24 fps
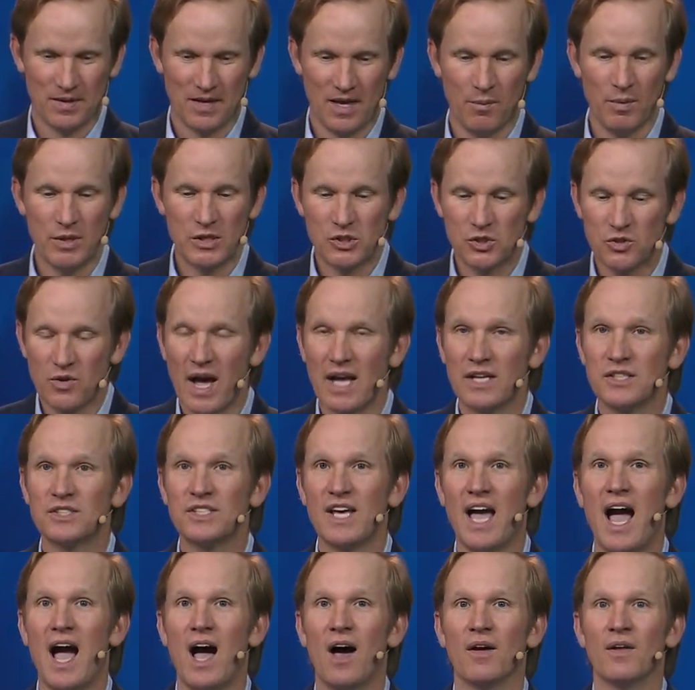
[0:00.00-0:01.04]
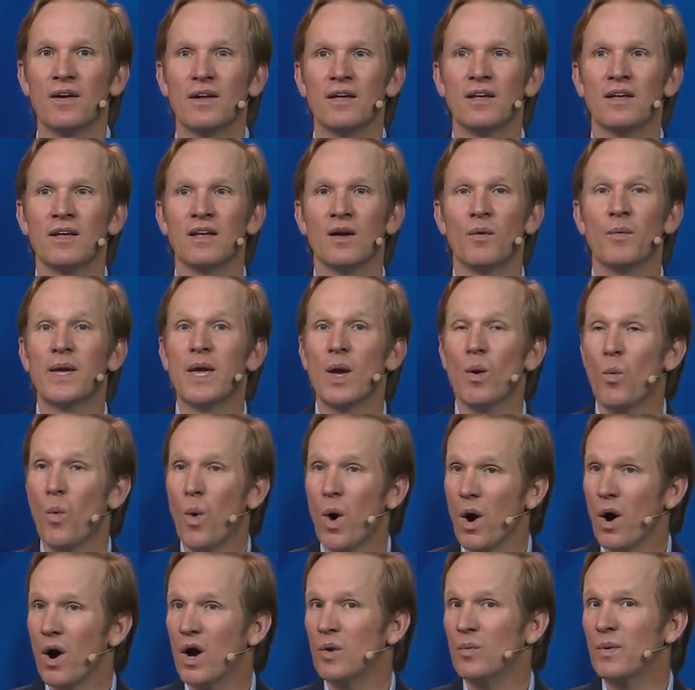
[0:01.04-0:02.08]
And we stress out. We get
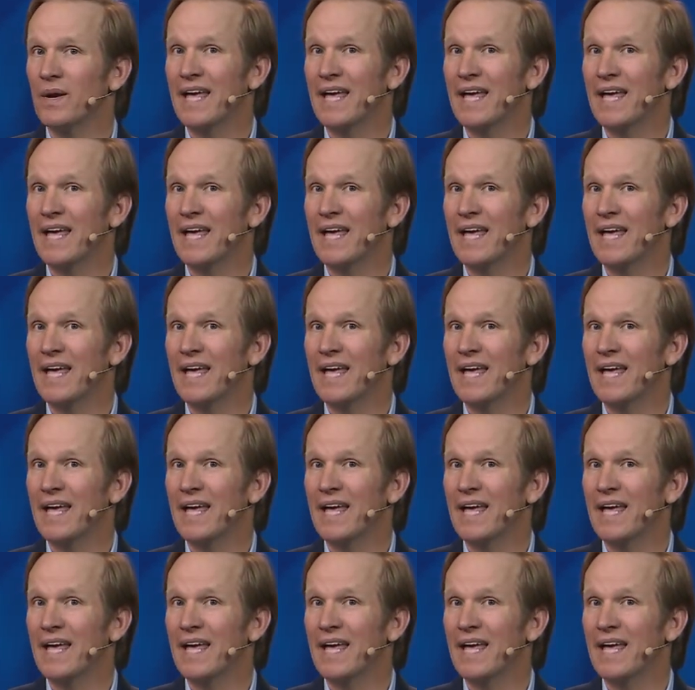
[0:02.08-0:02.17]
worried.